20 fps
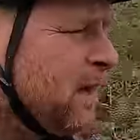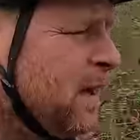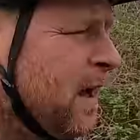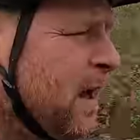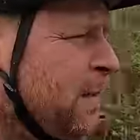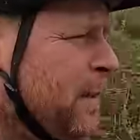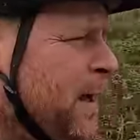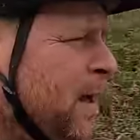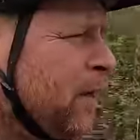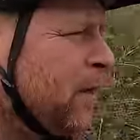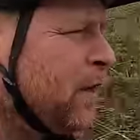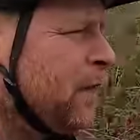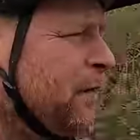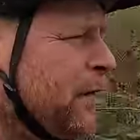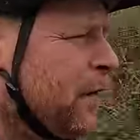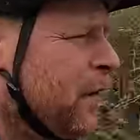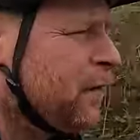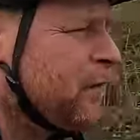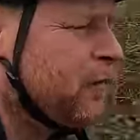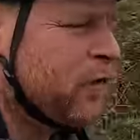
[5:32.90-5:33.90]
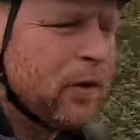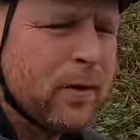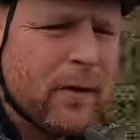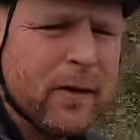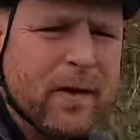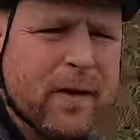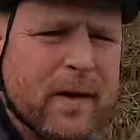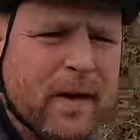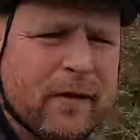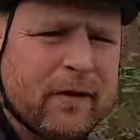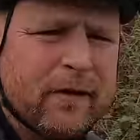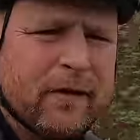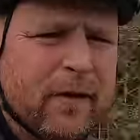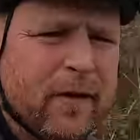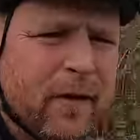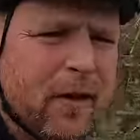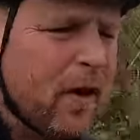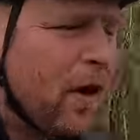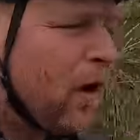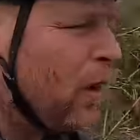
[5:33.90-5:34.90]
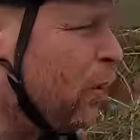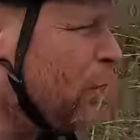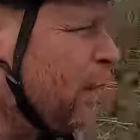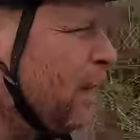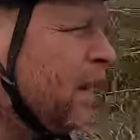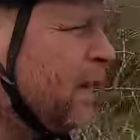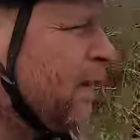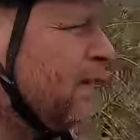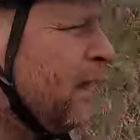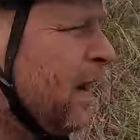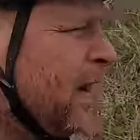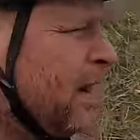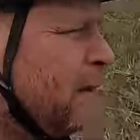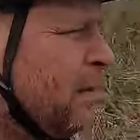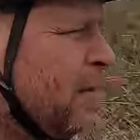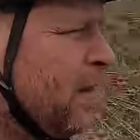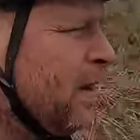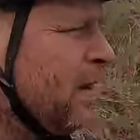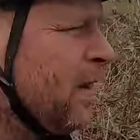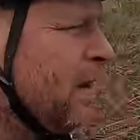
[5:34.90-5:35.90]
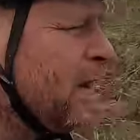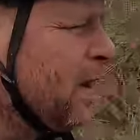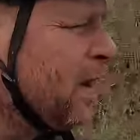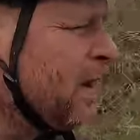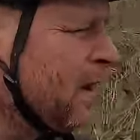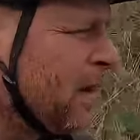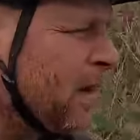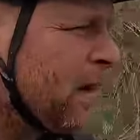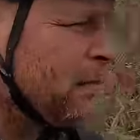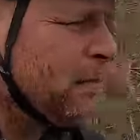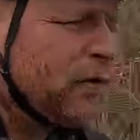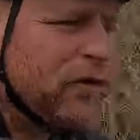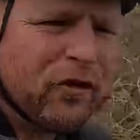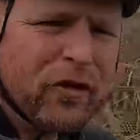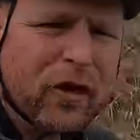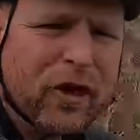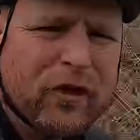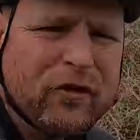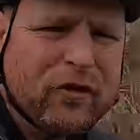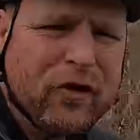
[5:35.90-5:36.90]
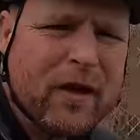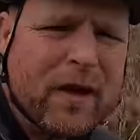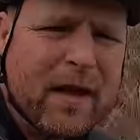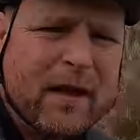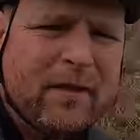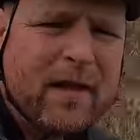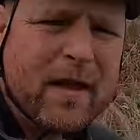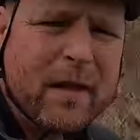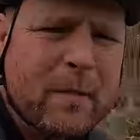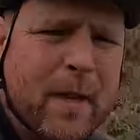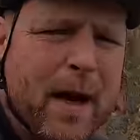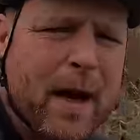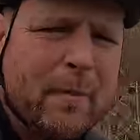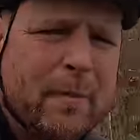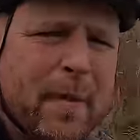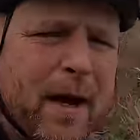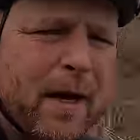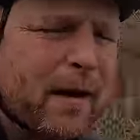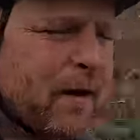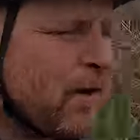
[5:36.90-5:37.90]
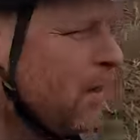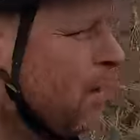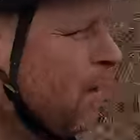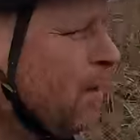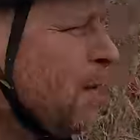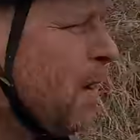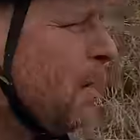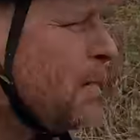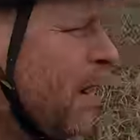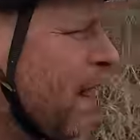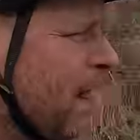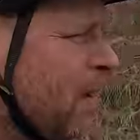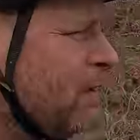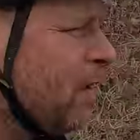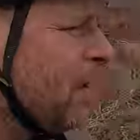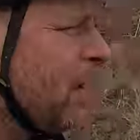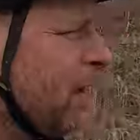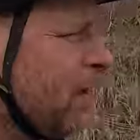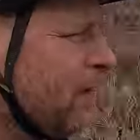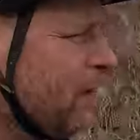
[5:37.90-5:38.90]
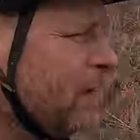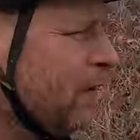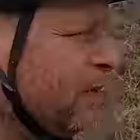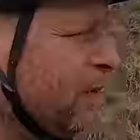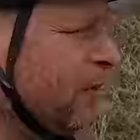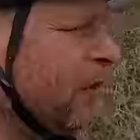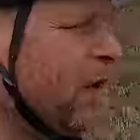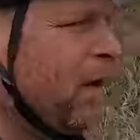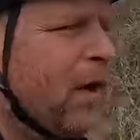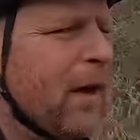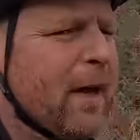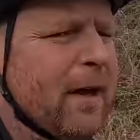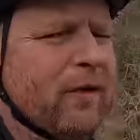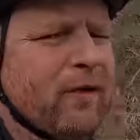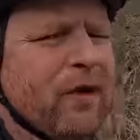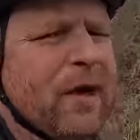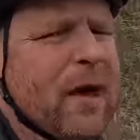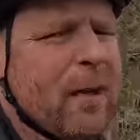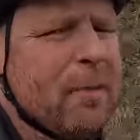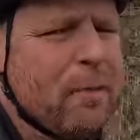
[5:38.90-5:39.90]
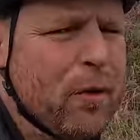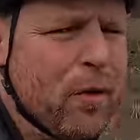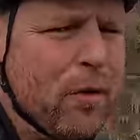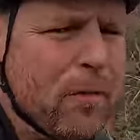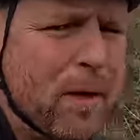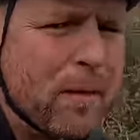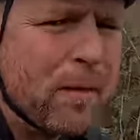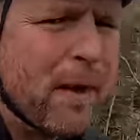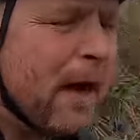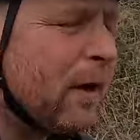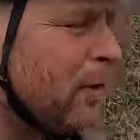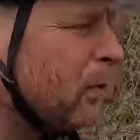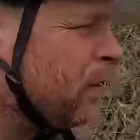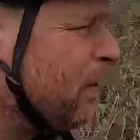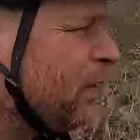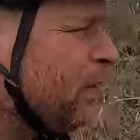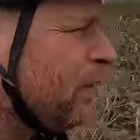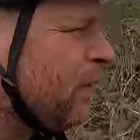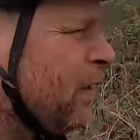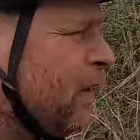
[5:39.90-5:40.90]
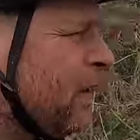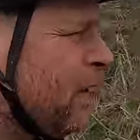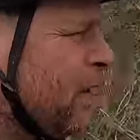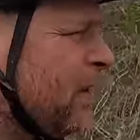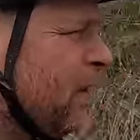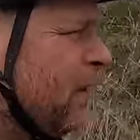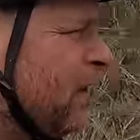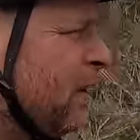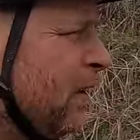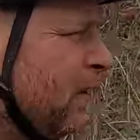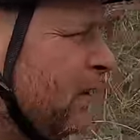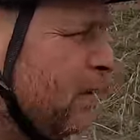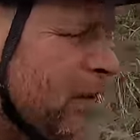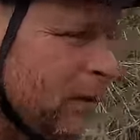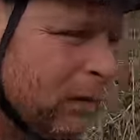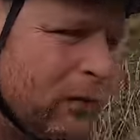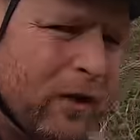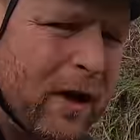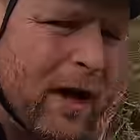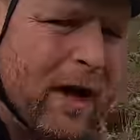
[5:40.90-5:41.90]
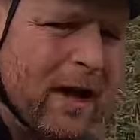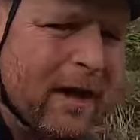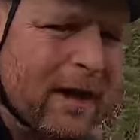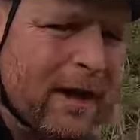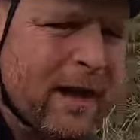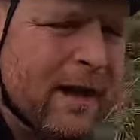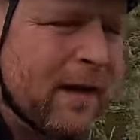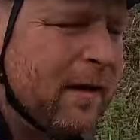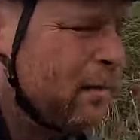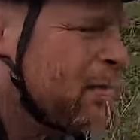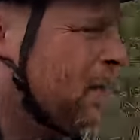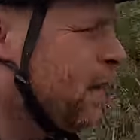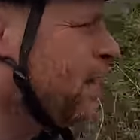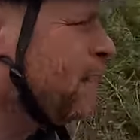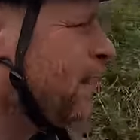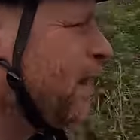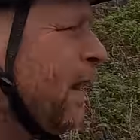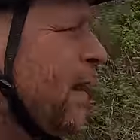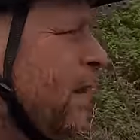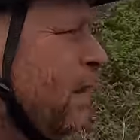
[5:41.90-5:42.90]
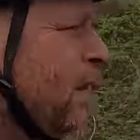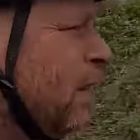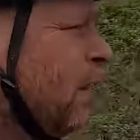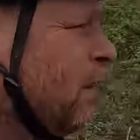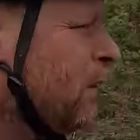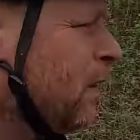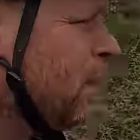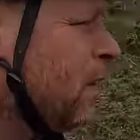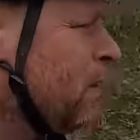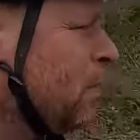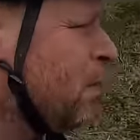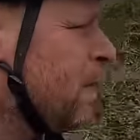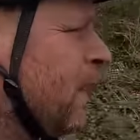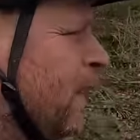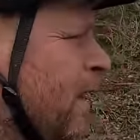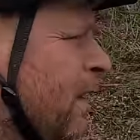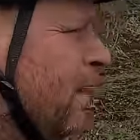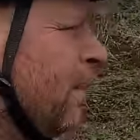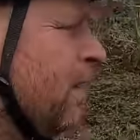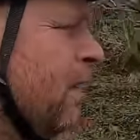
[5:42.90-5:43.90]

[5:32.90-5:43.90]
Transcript: Yeah, I've been looking forward to doing this all winter time. I'm just not enjoying having the backpack on my back, really, because it's sort of like trying to pull me backwards. So I'm trying to keep leant over a little bit.